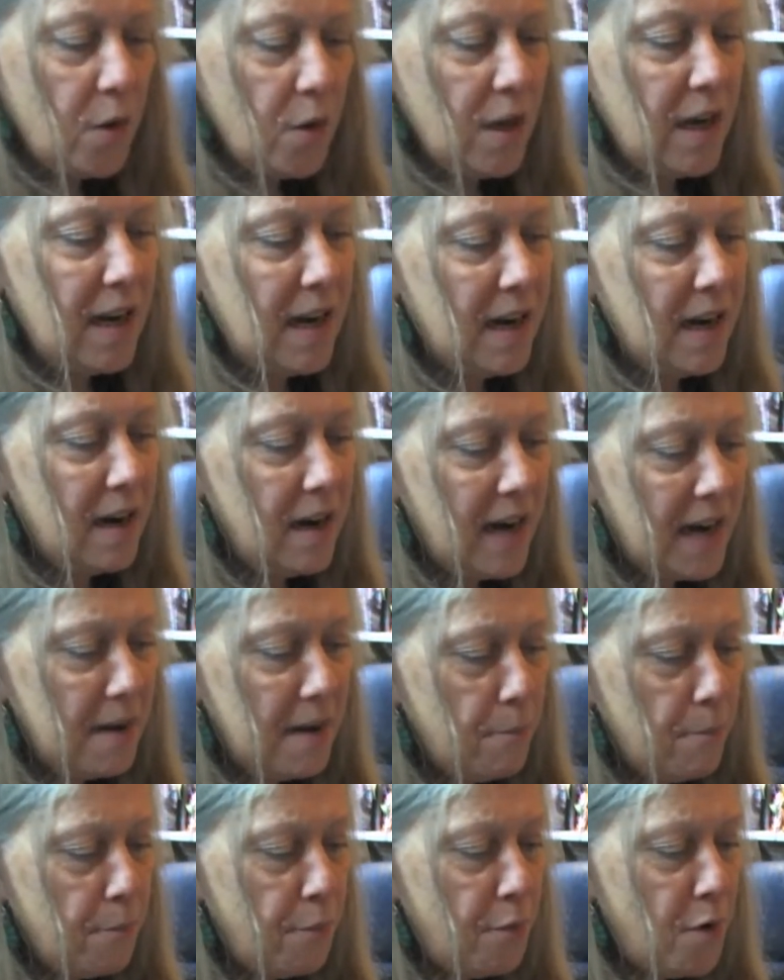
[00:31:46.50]
let
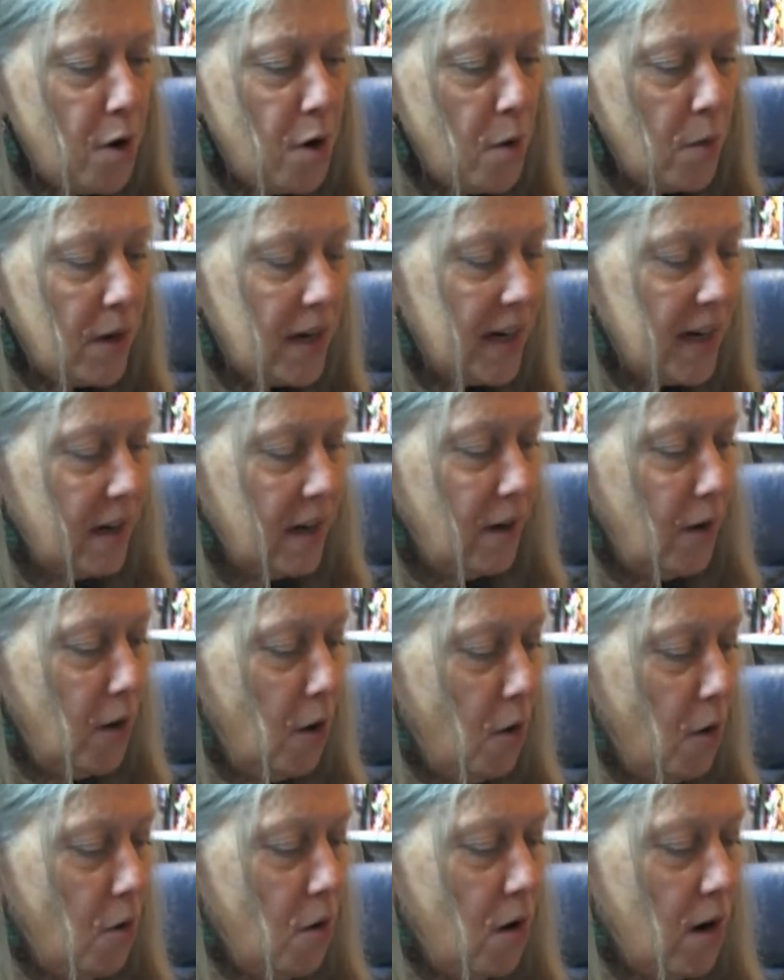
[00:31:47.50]
it brew a little
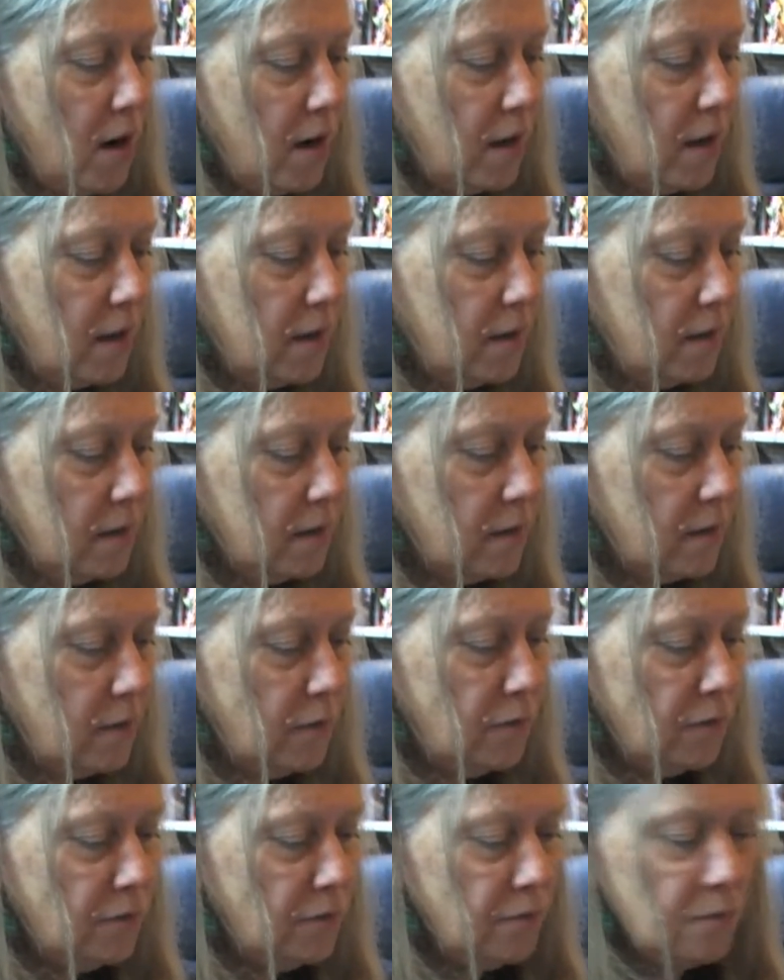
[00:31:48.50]
longer. Can
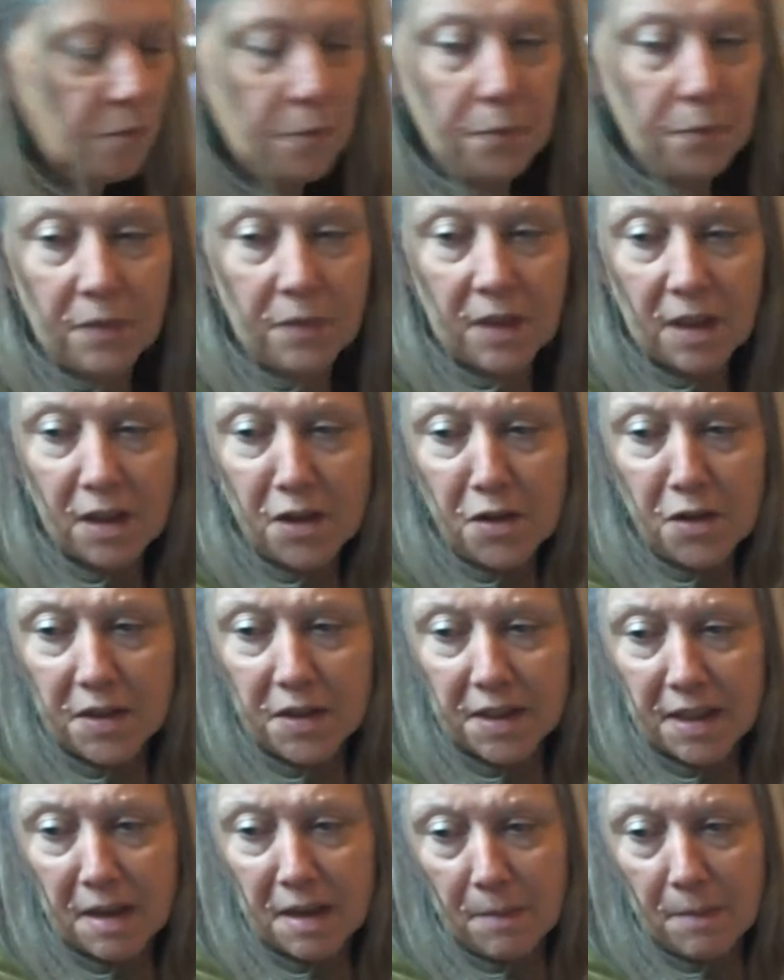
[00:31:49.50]
you
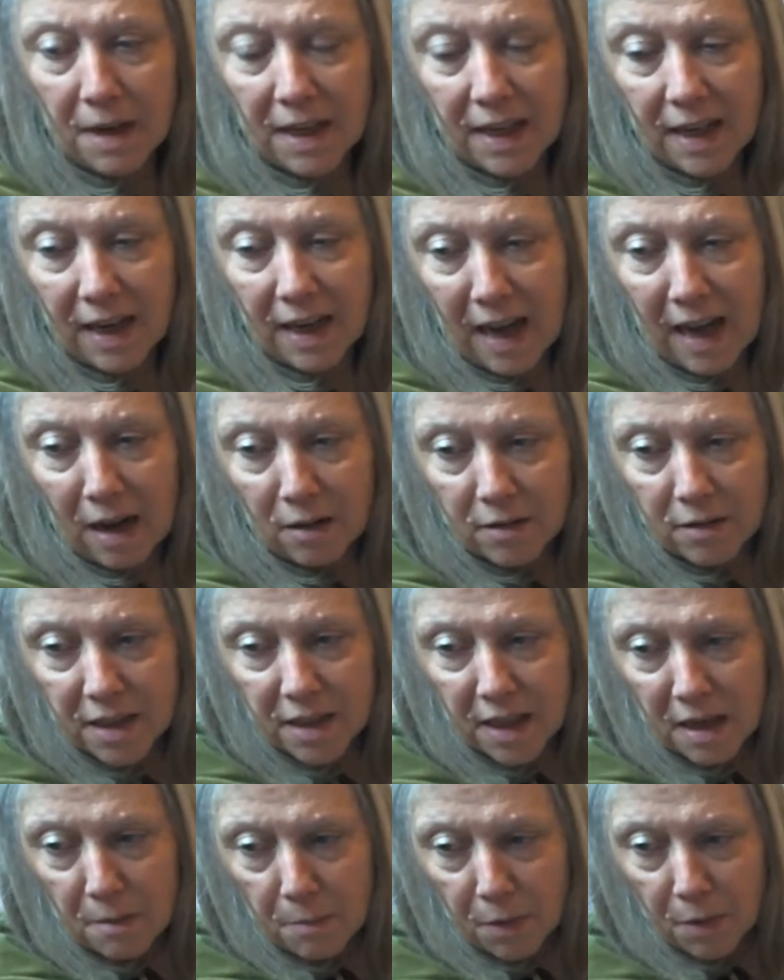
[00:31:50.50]
see my little owl
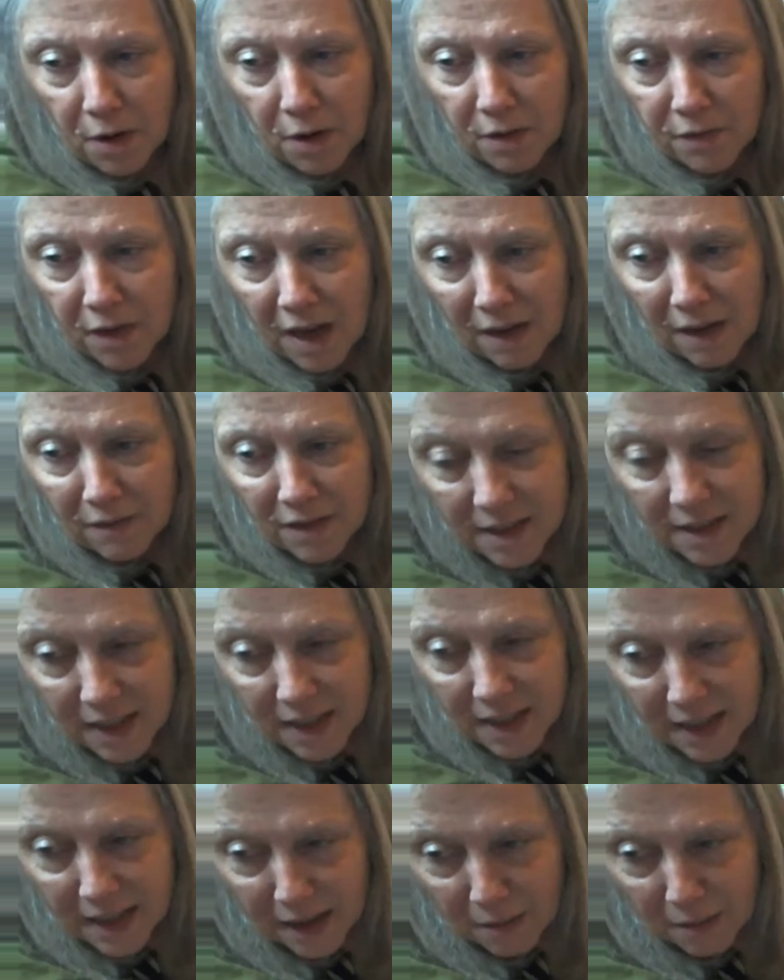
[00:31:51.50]
teapot if you haven't
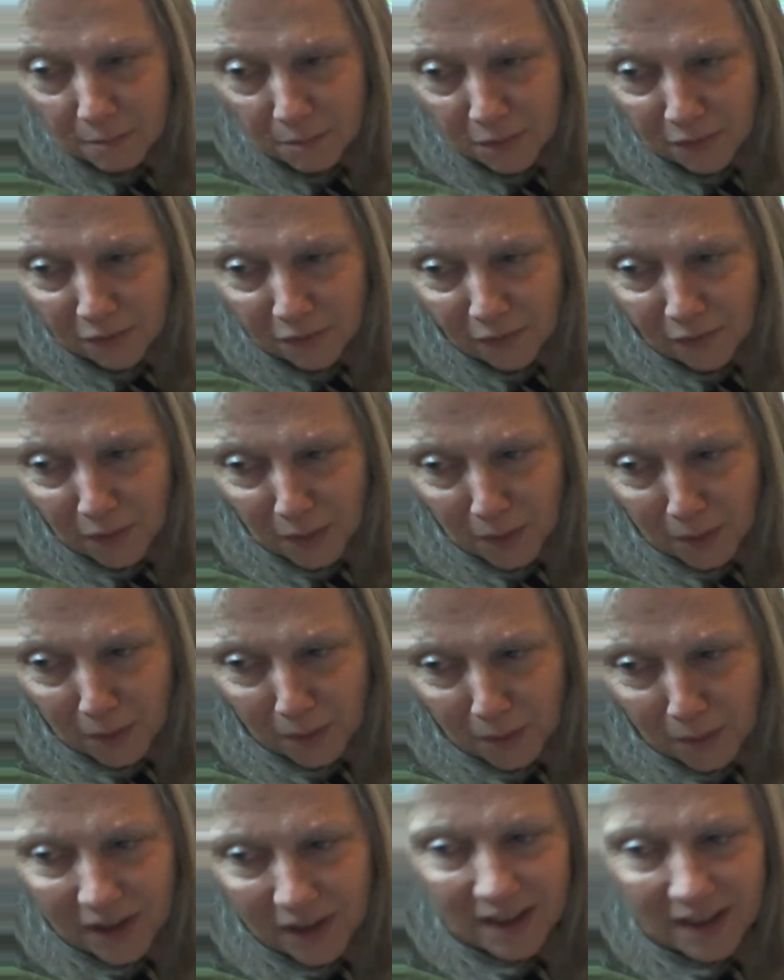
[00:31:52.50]
seen it
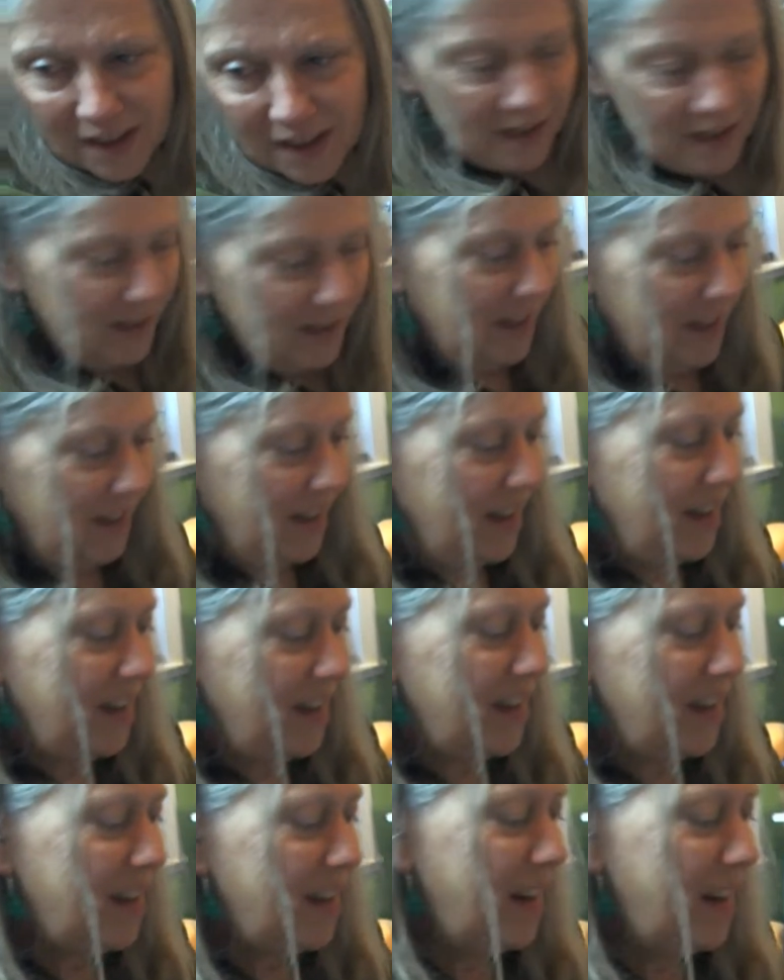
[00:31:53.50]
before? Ah,